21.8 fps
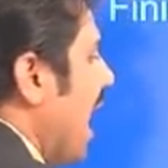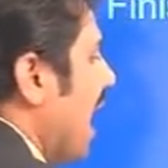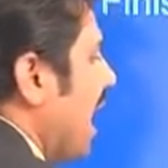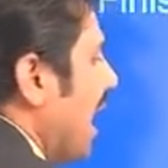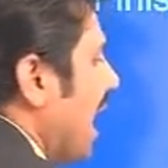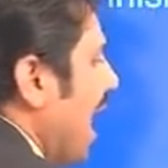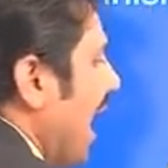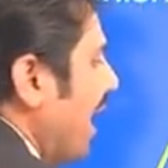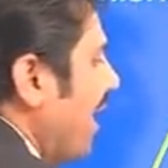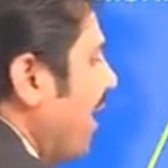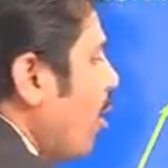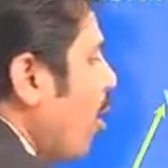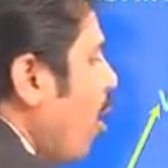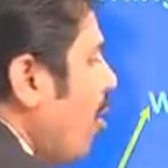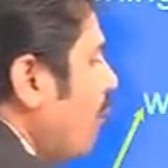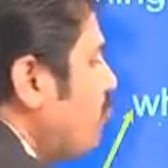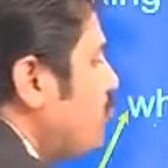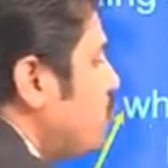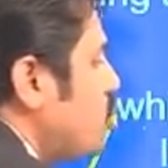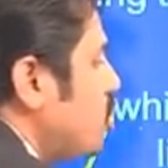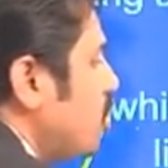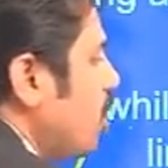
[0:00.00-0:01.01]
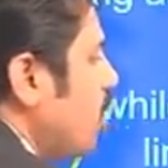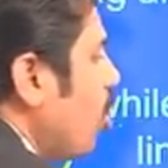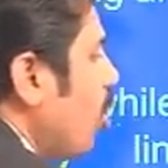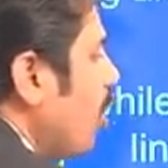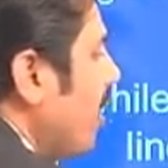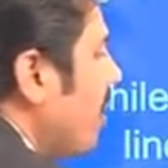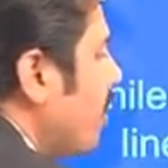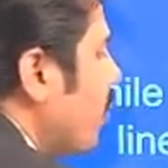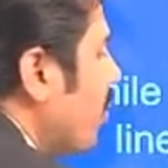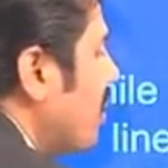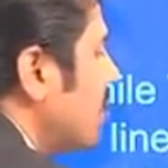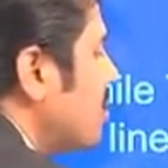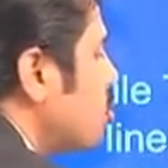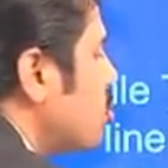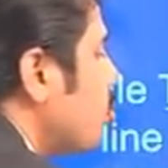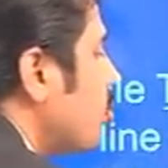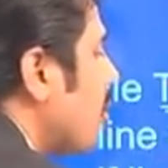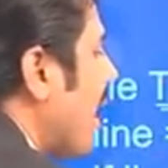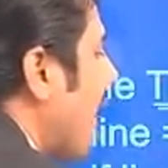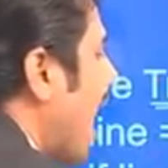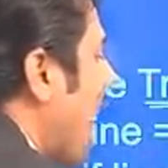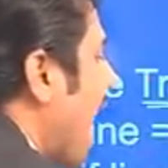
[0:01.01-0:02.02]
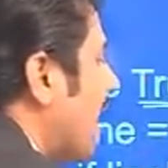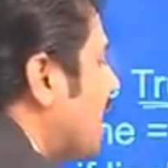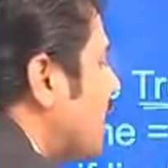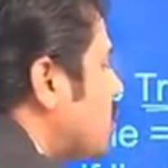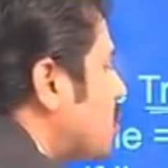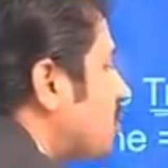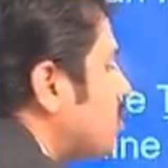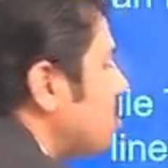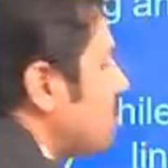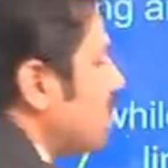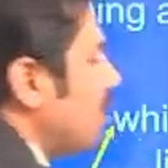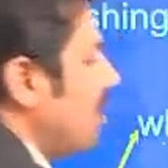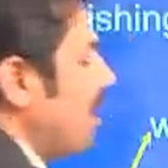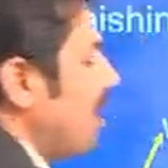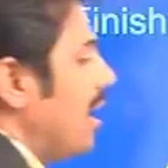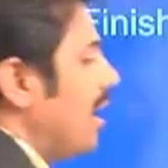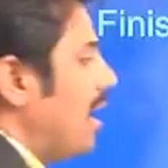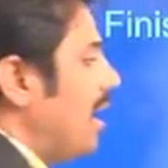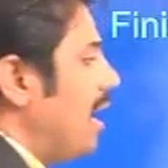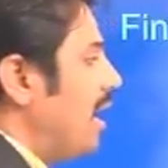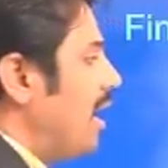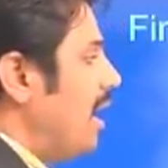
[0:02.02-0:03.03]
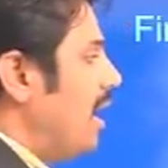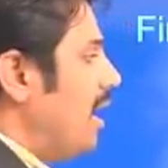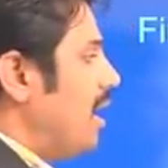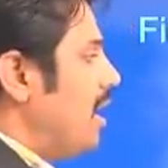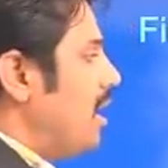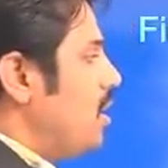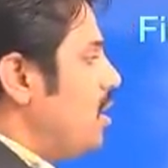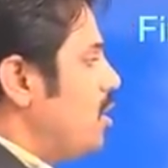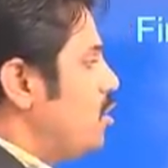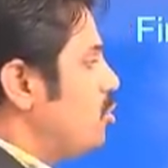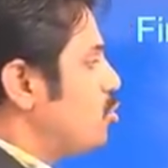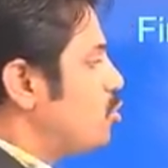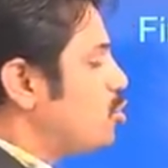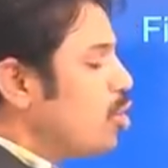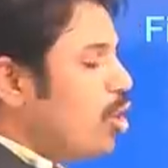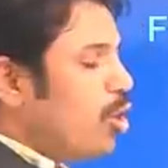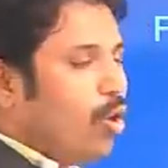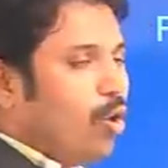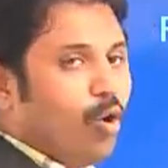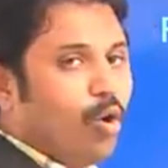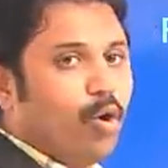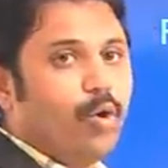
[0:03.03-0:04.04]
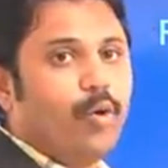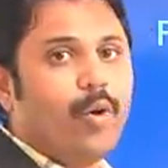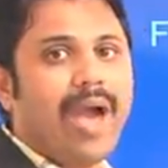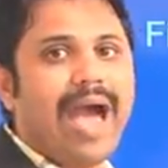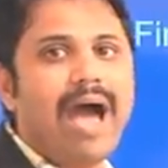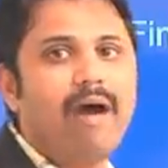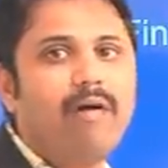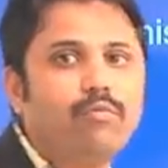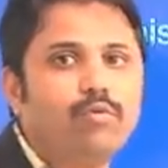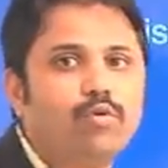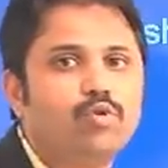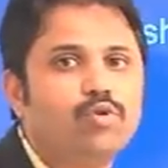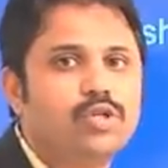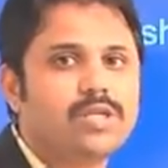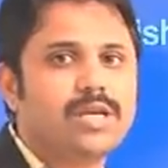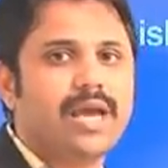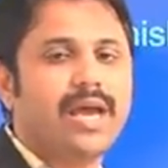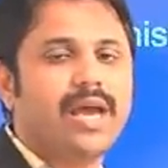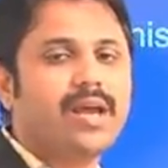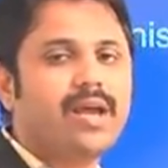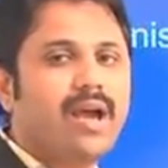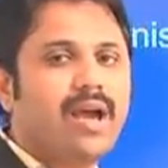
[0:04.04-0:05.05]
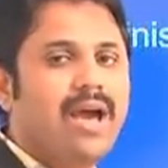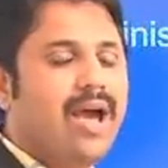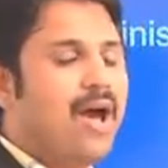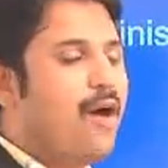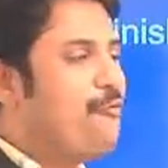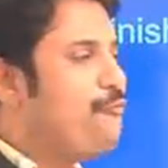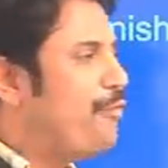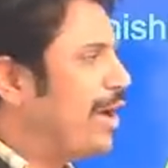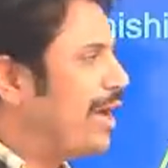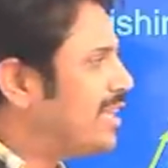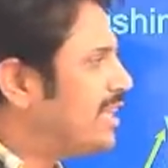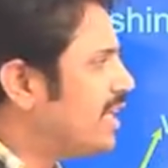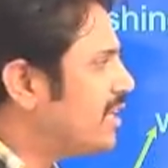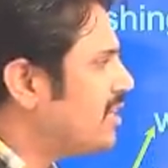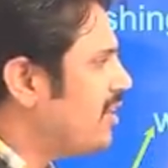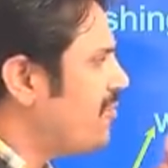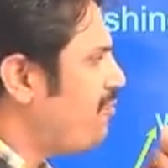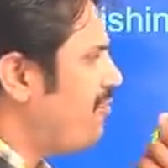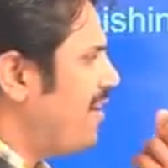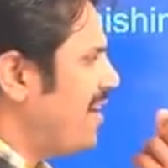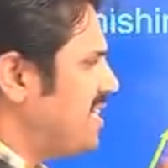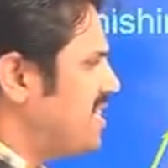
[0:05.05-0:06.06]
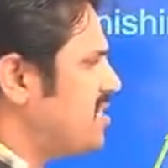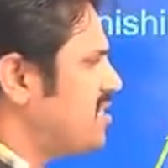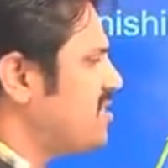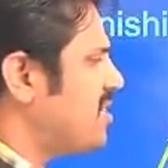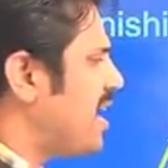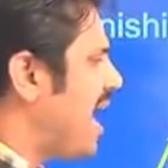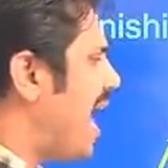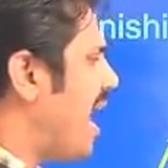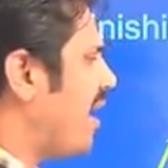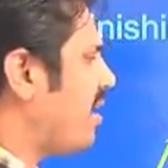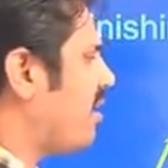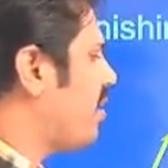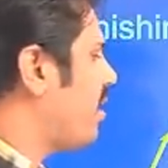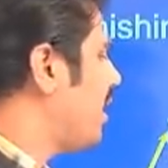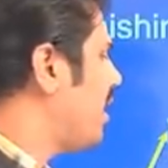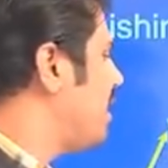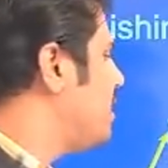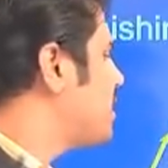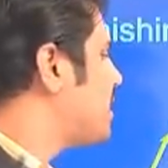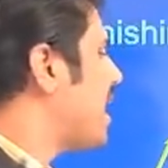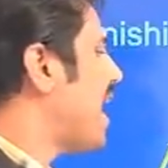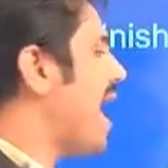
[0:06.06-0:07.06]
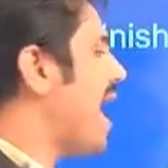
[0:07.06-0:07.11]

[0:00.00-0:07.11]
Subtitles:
line of 0 equals to hash. So, you have to check whether the first character is